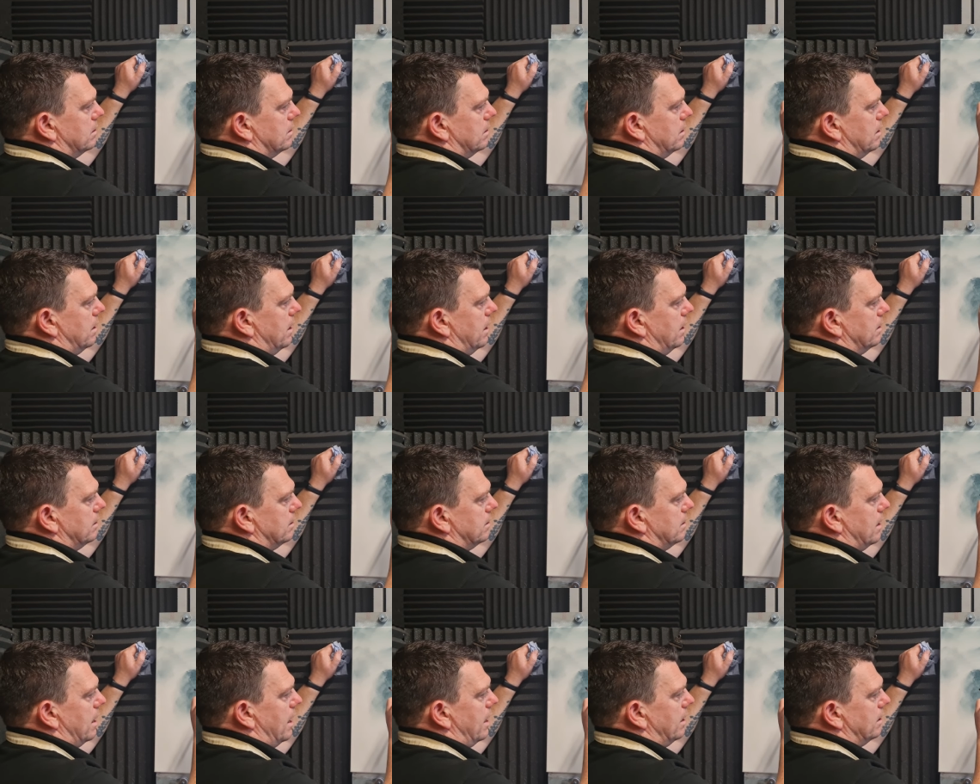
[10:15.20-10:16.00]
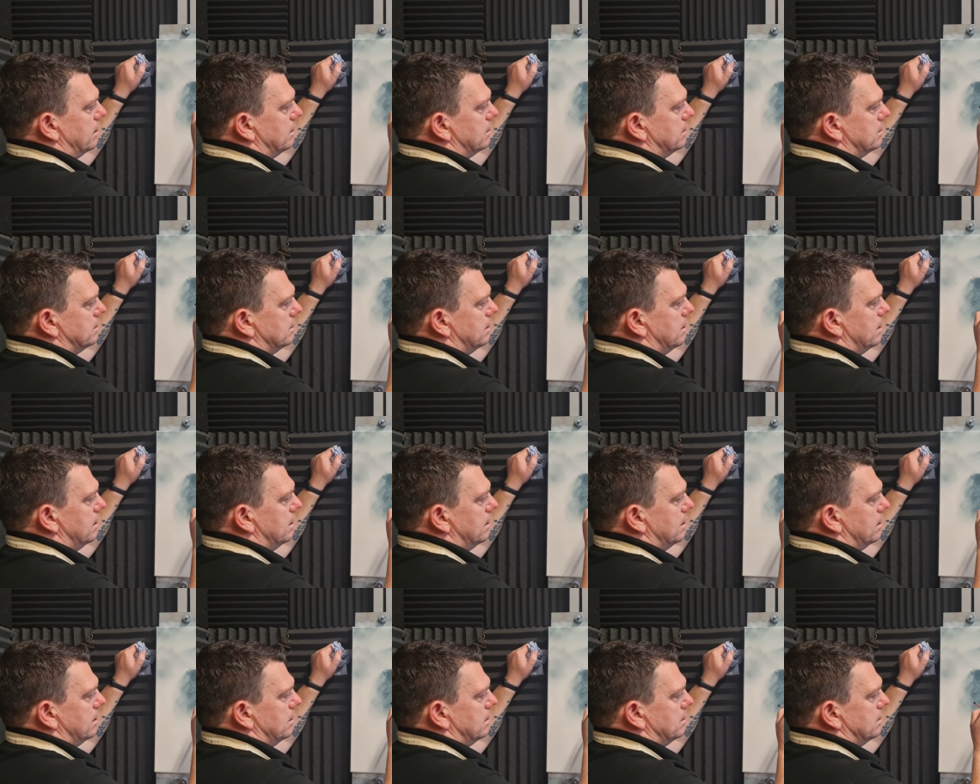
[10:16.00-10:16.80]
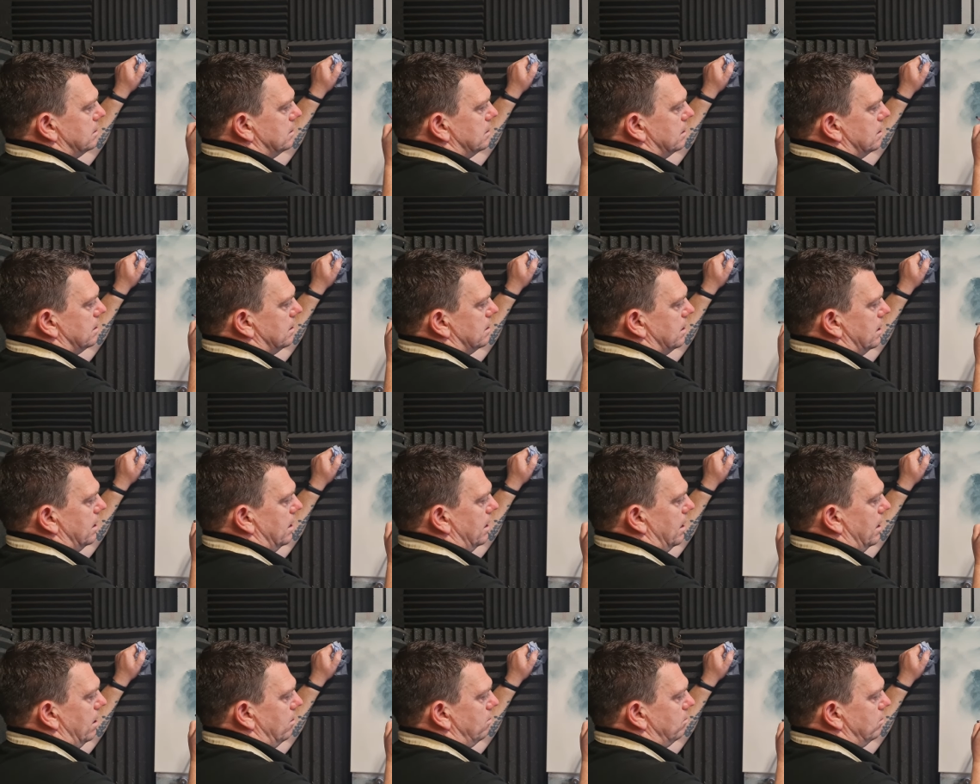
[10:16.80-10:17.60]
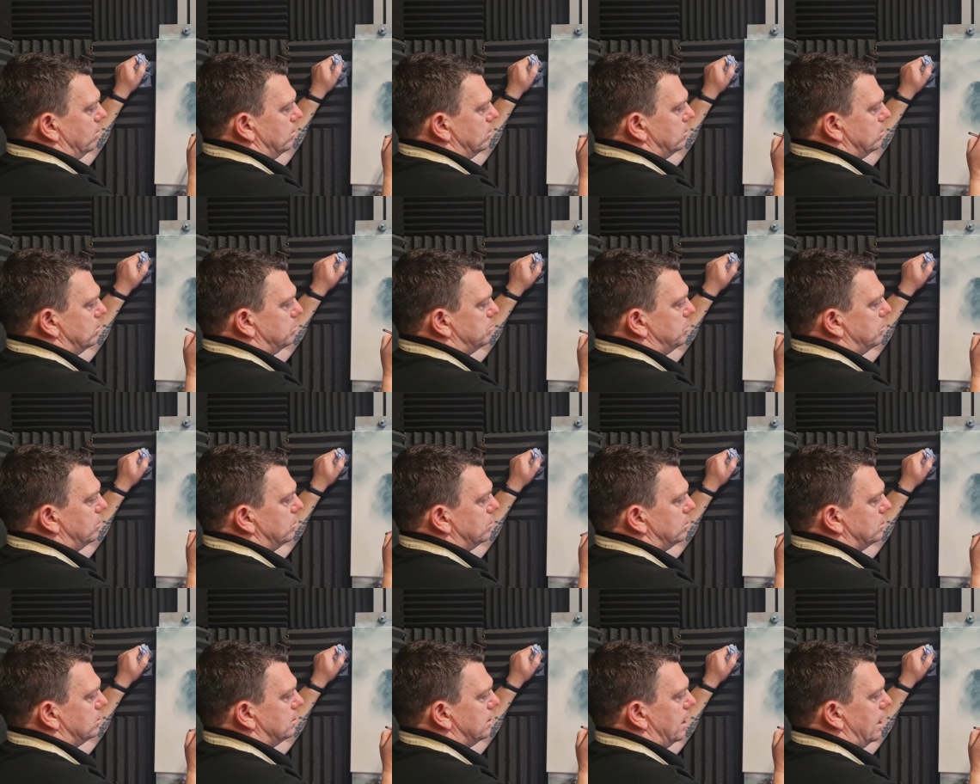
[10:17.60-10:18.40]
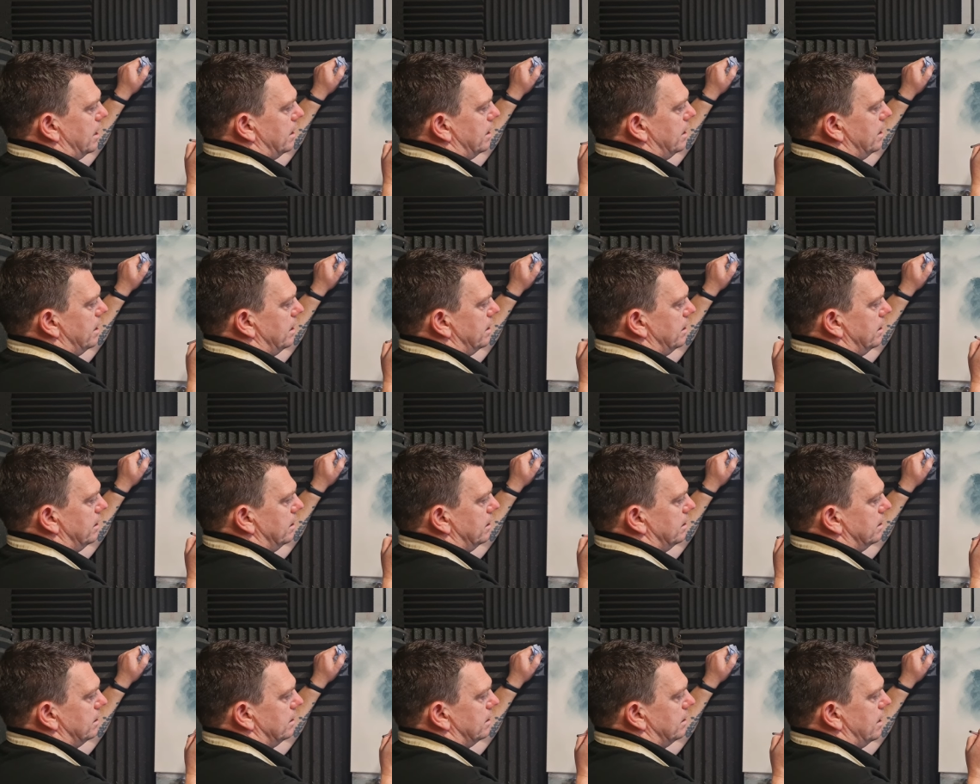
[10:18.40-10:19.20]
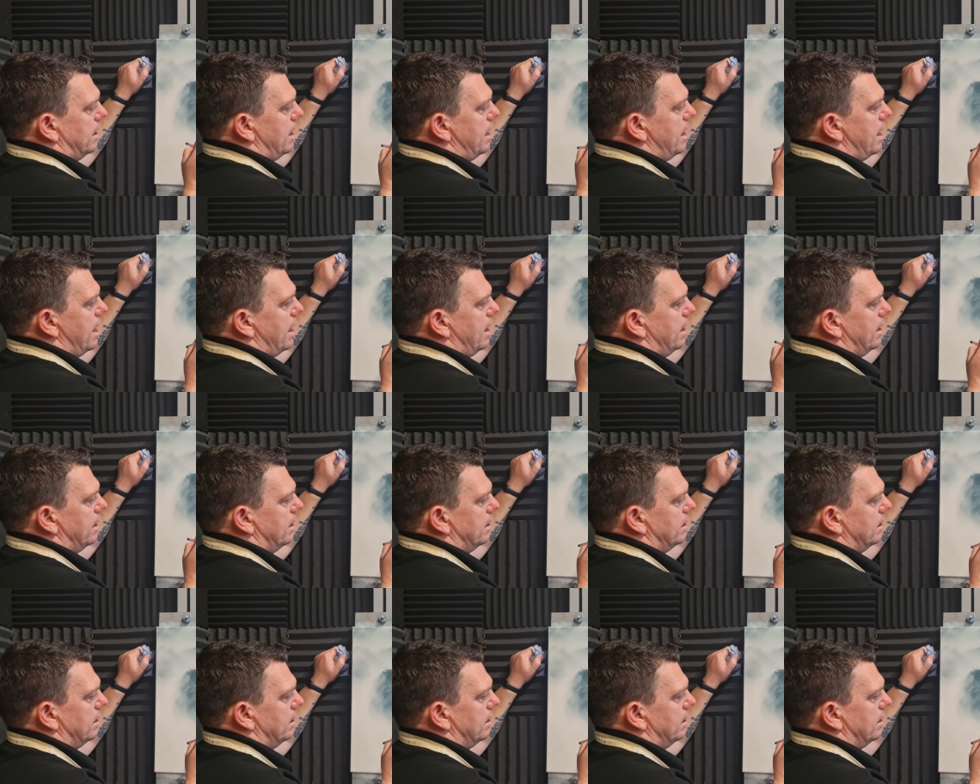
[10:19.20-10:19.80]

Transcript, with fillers: like that, and we'll just push that in there.